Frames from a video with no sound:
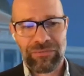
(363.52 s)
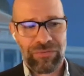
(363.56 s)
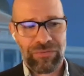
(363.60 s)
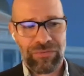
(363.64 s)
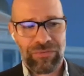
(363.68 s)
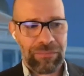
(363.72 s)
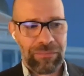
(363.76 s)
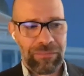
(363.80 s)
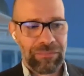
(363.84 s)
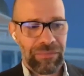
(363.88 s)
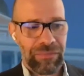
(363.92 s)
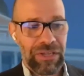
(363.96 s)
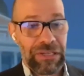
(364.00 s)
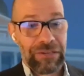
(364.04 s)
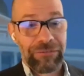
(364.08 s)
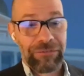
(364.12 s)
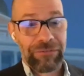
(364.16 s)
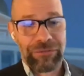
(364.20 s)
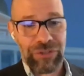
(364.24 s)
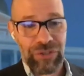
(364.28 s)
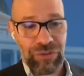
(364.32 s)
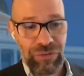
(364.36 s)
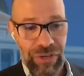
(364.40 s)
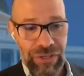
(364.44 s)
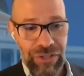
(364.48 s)
from
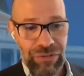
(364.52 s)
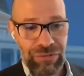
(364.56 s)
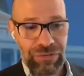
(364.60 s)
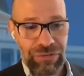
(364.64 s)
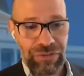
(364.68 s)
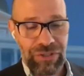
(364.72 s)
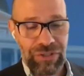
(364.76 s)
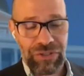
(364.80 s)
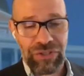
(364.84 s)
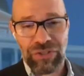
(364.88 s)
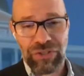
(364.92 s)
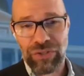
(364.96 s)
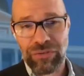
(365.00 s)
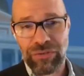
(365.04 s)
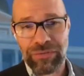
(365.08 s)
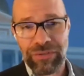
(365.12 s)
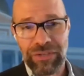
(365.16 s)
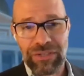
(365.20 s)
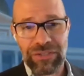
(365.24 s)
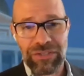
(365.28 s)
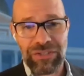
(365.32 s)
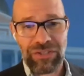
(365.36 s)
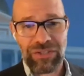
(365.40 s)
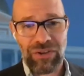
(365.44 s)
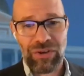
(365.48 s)
infrastructure as a
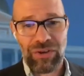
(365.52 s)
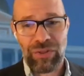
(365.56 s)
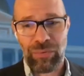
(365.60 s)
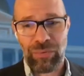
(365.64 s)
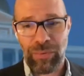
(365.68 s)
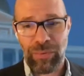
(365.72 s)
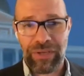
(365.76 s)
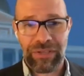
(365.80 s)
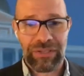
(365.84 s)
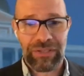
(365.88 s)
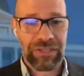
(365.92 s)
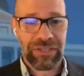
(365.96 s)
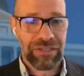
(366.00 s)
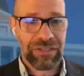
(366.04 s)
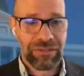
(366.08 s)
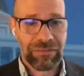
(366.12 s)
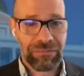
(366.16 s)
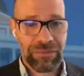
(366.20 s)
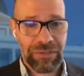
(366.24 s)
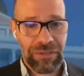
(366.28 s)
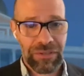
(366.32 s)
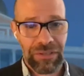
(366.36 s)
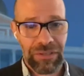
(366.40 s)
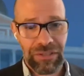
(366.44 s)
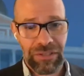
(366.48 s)
service all the way to,
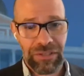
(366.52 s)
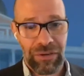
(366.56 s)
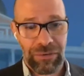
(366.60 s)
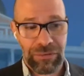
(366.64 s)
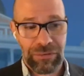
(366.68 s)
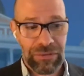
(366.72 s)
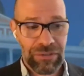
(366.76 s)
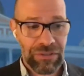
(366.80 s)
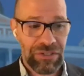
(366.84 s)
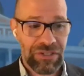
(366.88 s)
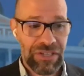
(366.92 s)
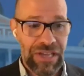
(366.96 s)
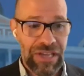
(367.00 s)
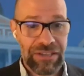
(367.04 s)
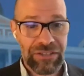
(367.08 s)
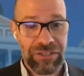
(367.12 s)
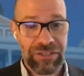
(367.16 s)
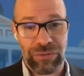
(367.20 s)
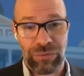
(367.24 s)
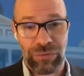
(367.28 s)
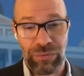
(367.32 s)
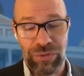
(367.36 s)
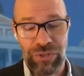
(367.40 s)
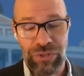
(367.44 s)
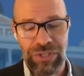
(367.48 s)
SaaS
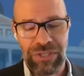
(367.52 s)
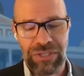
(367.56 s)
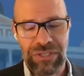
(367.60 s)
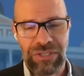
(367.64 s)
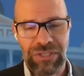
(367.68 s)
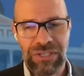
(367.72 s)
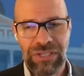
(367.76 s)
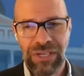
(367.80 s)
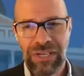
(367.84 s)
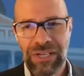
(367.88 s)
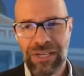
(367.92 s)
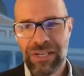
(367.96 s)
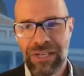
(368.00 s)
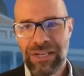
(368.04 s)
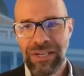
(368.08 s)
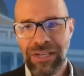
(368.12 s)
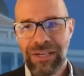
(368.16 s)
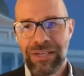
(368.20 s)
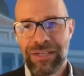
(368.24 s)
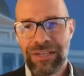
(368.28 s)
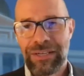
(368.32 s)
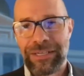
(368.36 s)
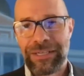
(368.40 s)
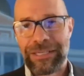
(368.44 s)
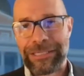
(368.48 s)
solutions.
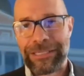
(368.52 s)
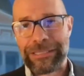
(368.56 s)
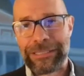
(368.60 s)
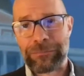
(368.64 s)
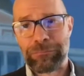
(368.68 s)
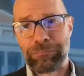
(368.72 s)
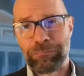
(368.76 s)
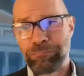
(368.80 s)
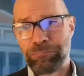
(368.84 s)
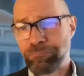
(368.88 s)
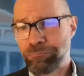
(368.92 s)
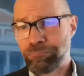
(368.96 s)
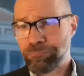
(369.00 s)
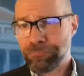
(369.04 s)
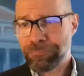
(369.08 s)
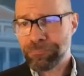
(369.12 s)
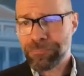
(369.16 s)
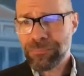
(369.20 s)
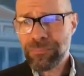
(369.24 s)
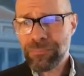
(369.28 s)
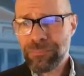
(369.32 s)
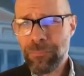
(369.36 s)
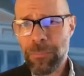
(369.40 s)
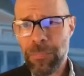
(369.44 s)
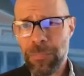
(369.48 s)
But
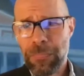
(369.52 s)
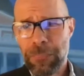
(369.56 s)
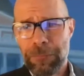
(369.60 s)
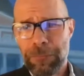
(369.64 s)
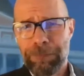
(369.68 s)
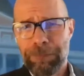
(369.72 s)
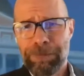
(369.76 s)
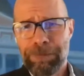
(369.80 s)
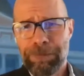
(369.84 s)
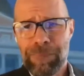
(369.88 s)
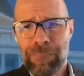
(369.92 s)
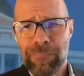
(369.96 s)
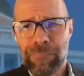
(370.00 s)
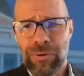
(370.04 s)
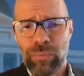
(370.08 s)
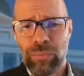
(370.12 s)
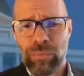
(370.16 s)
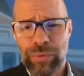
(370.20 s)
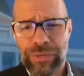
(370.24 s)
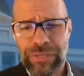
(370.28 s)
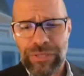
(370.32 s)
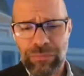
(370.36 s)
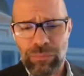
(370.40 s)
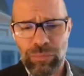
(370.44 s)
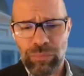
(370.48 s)

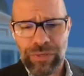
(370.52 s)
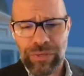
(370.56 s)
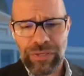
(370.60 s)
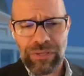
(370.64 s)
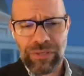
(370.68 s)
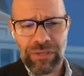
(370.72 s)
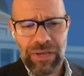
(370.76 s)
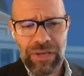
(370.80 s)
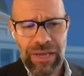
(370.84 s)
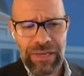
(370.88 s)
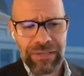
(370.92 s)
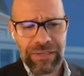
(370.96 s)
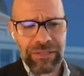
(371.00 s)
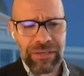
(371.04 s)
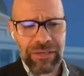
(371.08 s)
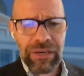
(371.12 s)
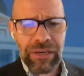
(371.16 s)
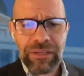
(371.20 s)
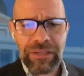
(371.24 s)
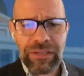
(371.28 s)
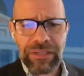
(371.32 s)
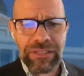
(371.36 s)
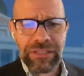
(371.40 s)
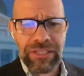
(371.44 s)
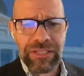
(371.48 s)
we had done
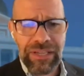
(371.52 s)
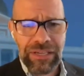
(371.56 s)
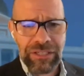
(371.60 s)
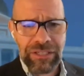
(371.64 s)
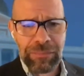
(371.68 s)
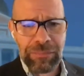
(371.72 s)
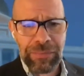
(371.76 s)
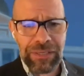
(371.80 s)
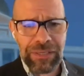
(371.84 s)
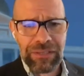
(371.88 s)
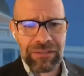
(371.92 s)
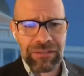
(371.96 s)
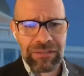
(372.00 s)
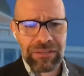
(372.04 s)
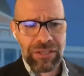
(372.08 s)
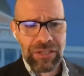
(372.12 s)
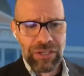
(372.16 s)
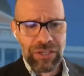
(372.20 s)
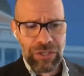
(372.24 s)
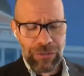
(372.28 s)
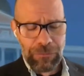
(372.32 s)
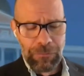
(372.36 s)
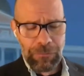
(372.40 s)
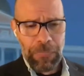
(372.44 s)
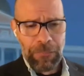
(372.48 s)
an assessment
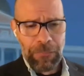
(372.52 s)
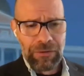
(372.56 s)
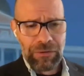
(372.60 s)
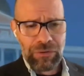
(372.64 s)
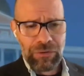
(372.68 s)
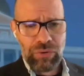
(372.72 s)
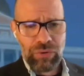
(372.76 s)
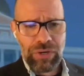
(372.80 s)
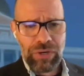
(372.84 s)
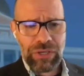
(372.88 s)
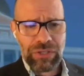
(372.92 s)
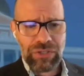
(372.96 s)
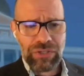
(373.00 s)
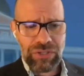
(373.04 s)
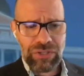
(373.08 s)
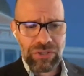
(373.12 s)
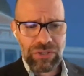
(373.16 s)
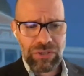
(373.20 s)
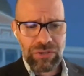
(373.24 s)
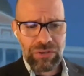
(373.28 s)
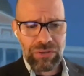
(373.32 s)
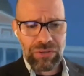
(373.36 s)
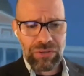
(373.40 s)
across